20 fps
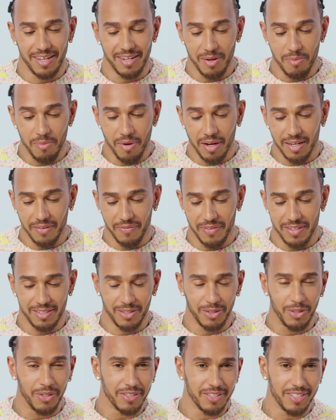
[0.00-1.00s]
I don't mind if it's
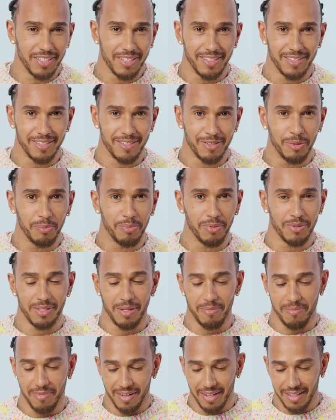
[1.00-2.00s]
cooked in a soup or
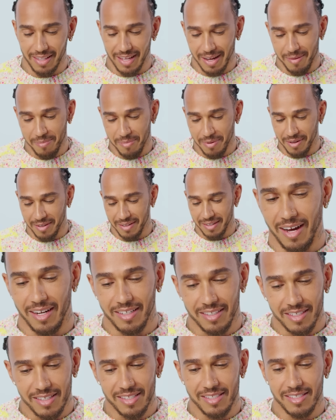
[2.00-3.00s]
something like that, but
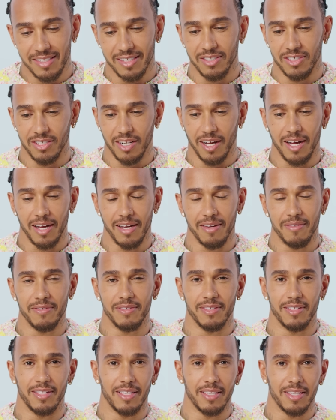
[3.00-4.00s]
onions and
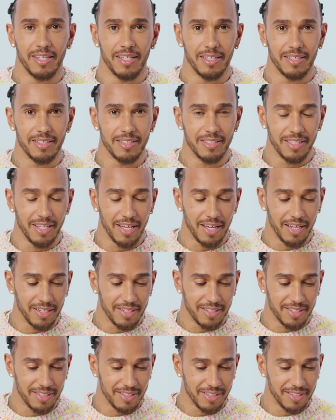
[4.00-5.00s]
chives are the things
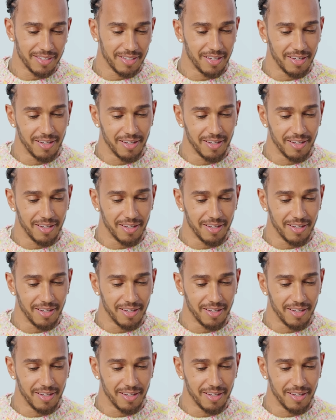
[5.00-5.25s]
that,